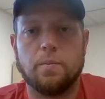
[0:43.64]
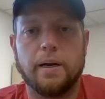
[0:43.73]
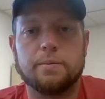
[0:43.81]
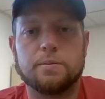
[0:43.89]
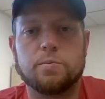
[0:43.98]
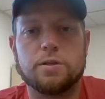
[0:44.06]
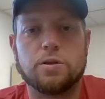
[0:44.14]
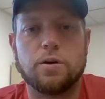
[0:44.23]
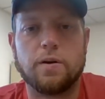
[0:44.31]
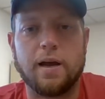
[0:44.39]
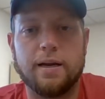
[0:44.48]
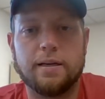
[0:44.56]
My name is Mr.
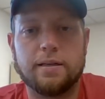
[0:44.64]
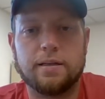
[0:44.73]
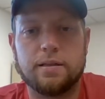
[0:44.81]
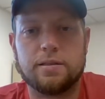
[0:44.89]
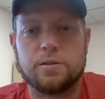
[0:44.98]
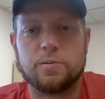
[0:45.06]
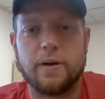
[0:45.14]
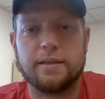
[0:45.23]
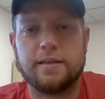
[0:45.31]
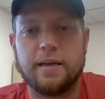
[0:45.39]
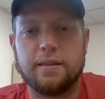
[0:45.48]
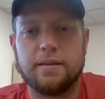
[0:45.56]
Ogonek. This is my
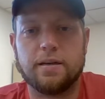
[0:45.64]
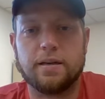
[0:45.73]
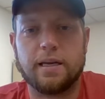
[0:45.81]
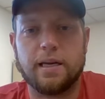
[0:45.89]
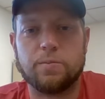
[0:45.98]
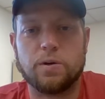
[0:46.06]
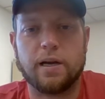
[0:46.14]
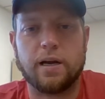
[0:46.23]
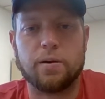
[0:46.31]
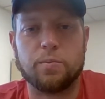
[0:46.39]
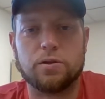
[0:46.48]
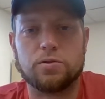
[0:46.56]
10th year at Campbell
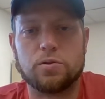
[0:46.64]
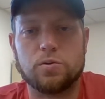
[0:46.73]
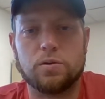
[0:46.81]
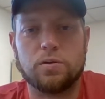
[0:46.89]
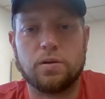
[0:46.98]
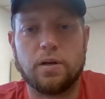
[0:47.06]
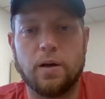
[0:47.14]
County Middle School.